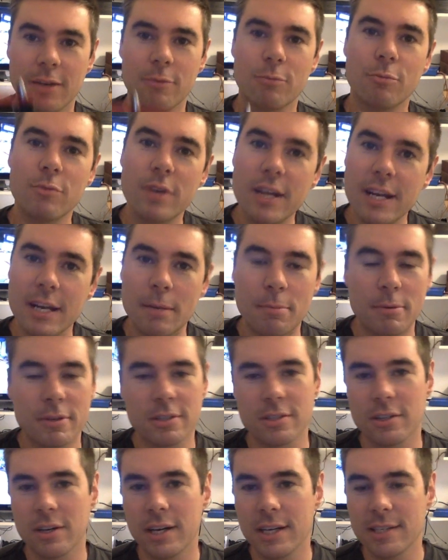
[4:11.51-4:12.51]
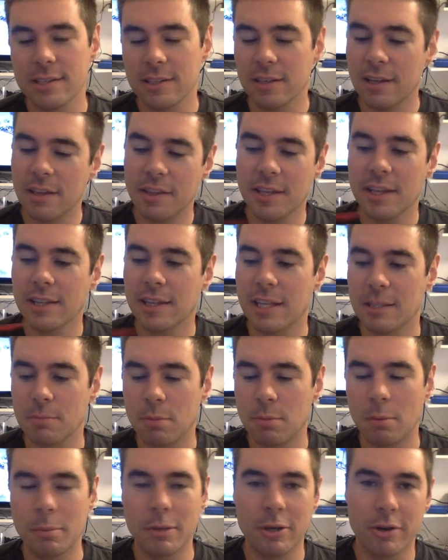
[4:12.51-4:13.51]
really precise, and I think that's
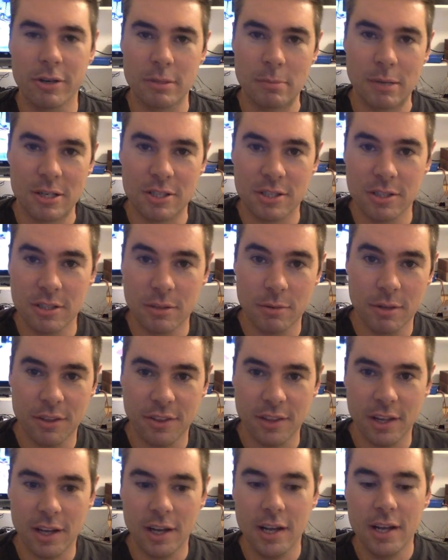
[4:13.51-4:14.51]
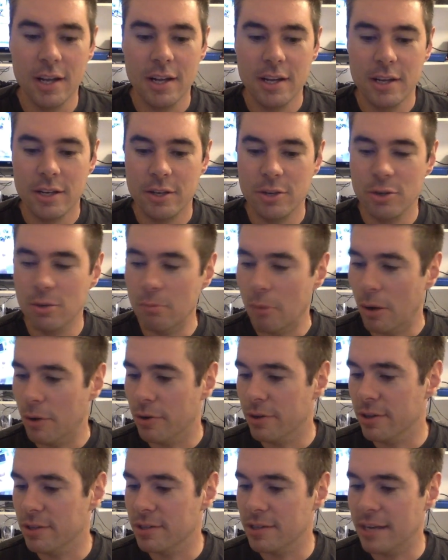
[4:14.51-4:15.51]
probably got as much to do with new
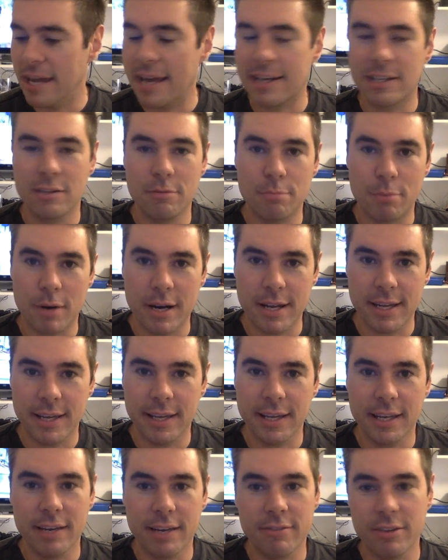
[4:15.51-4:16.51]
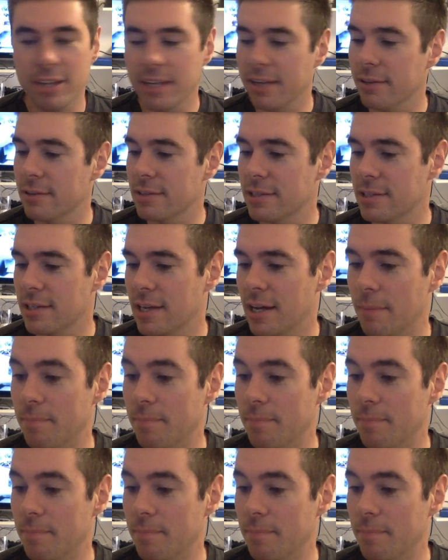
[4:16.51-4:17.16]
motors and active braking and everything else.